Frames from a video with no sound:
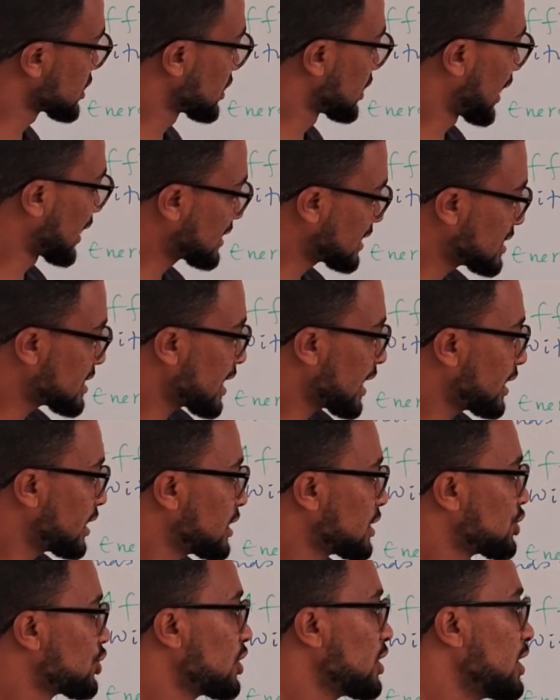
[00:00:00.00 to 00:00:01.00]
Lattice
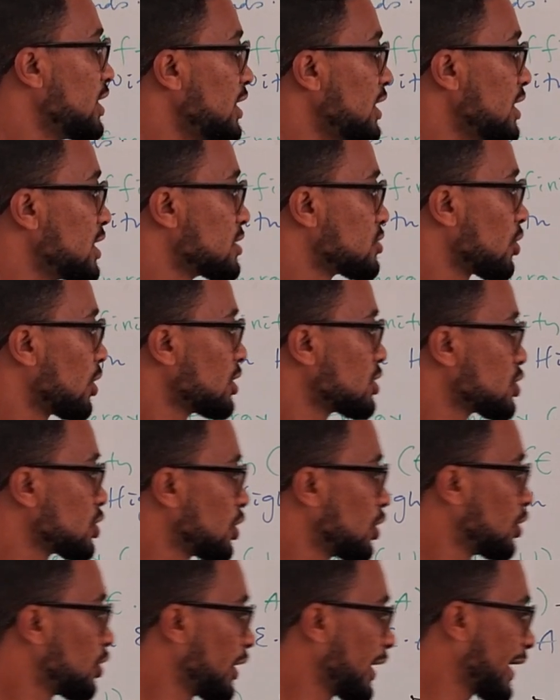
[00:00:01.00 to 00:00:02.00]
energy is
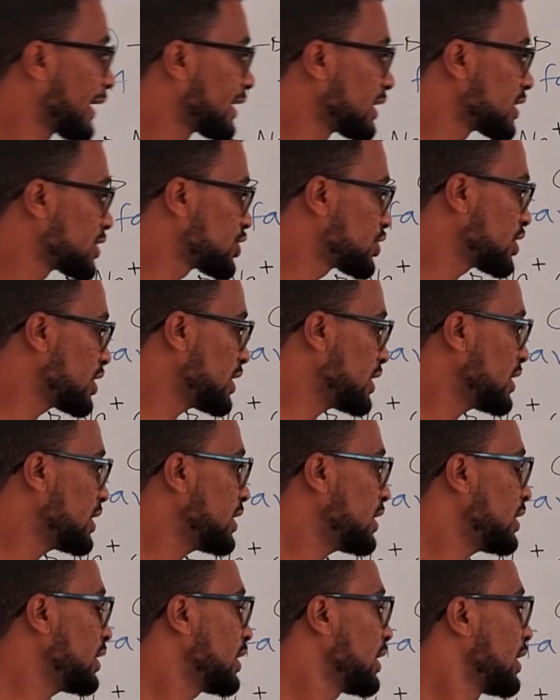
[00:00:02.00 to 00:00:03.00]
also
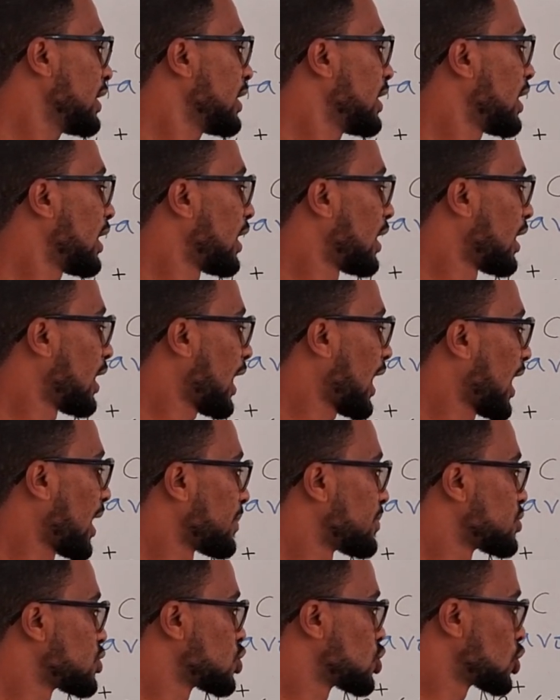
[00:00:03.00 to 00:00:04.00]
energy
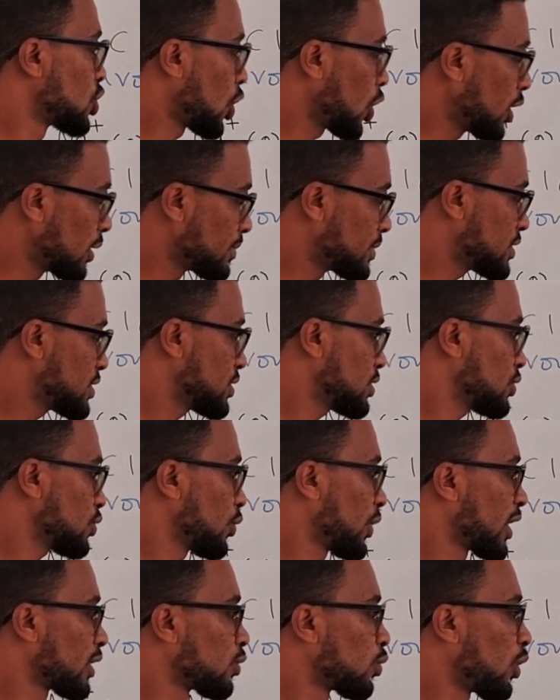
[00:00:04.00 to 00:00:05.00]
absorbed
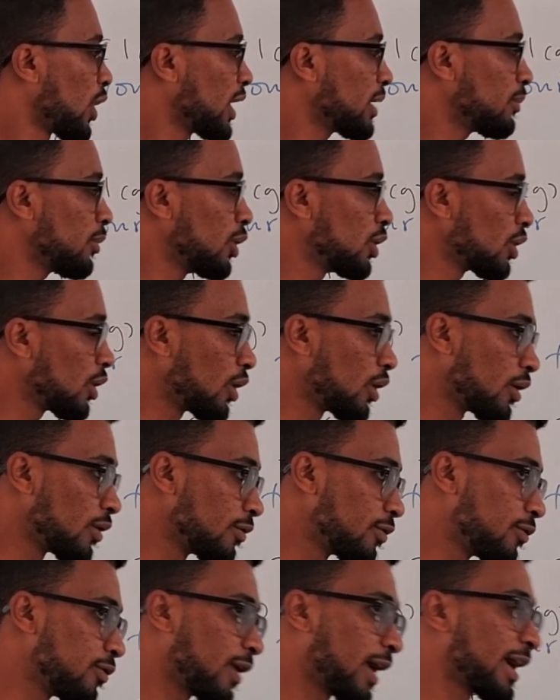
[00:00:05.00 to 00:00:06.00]
when 1 mole
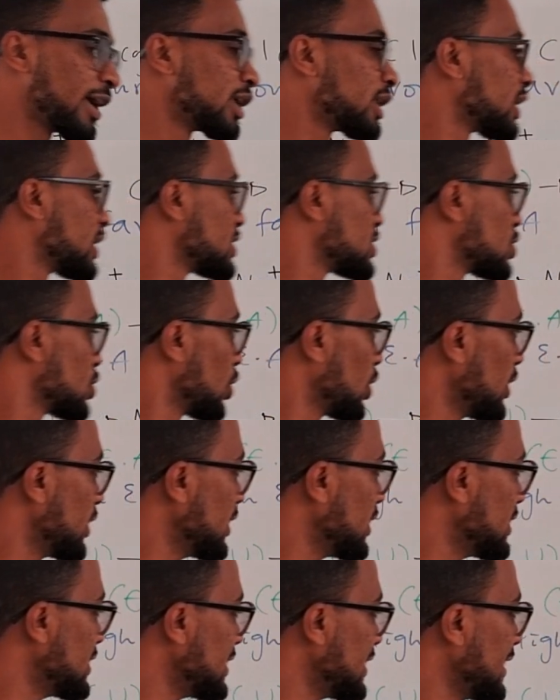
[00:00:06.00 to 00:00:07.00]
of ionic
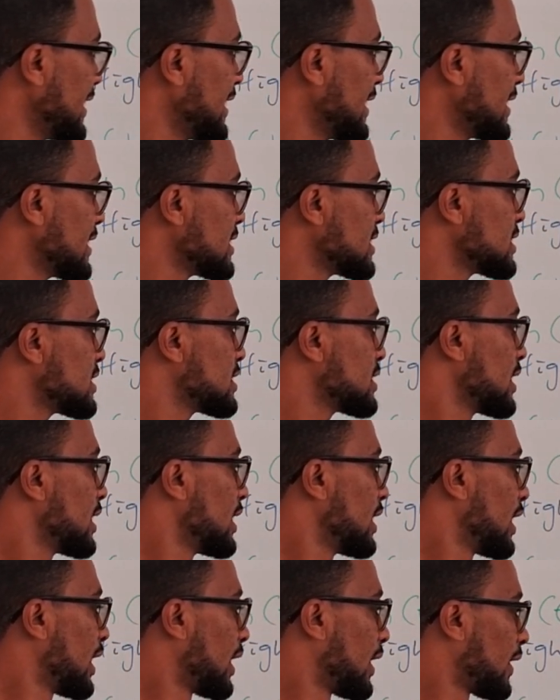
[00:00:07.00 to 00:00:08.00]
solid is
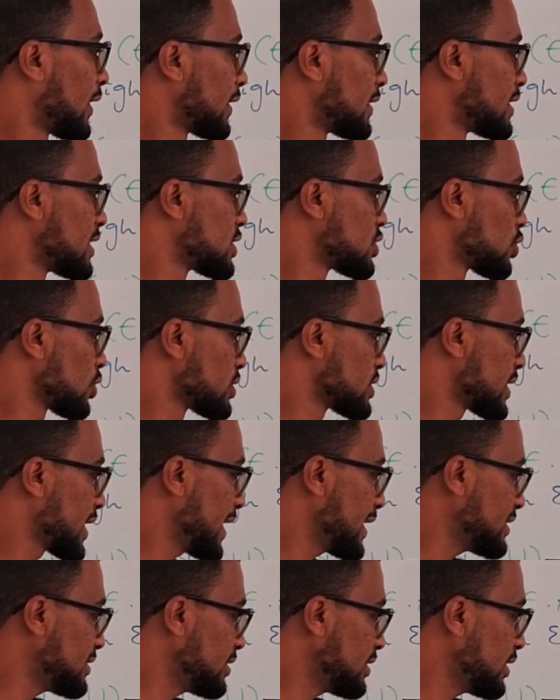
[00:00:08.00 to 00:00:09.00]

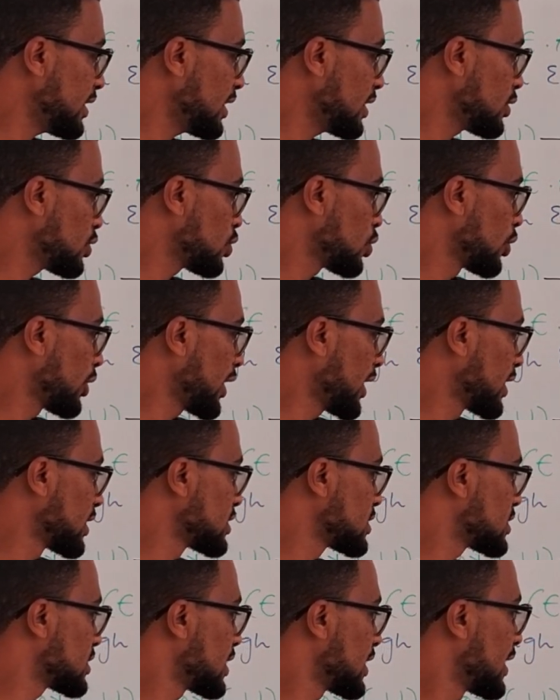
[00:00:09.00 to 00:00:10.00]
dissociated into
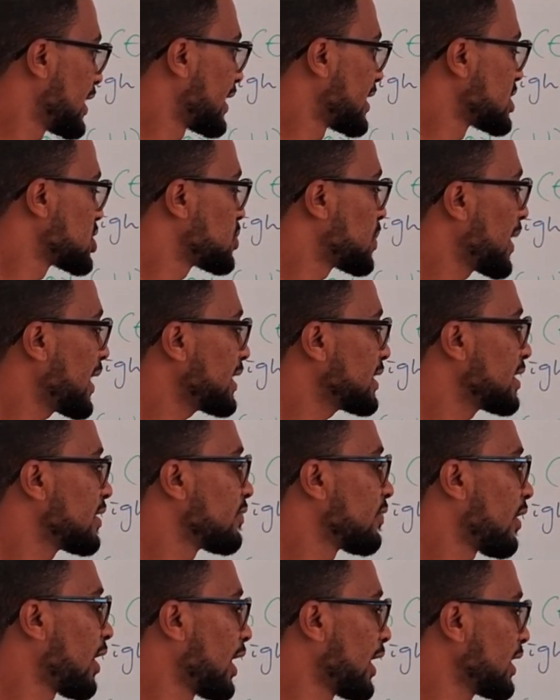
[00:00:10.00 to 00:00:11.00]
its respective
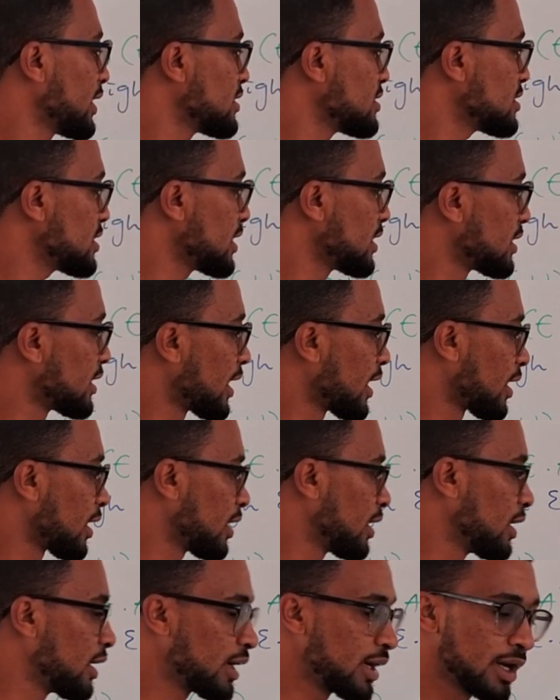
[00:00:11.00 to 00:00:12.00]
ions in their
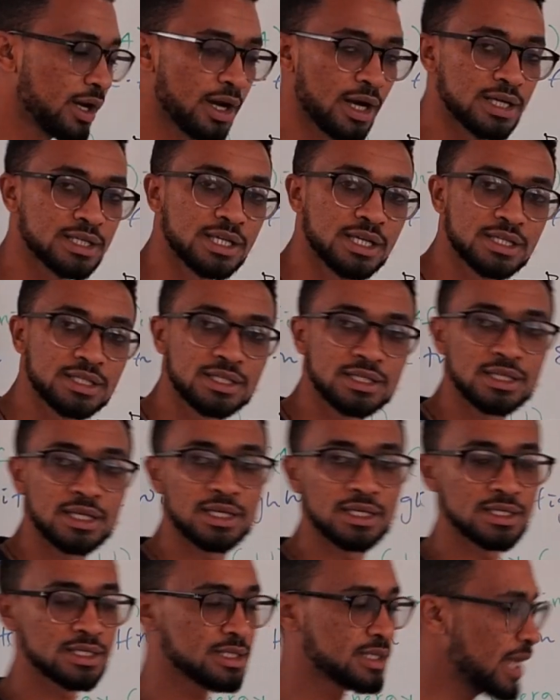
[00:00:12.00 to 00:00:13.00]
gaseous
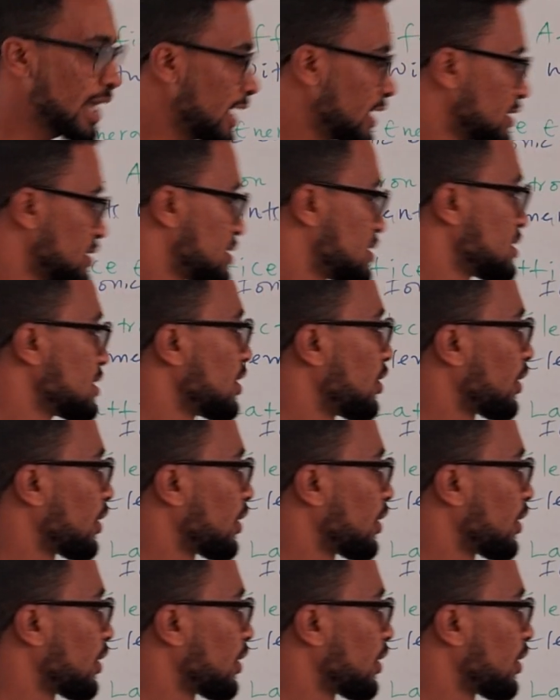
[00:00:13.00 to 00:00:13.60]
states.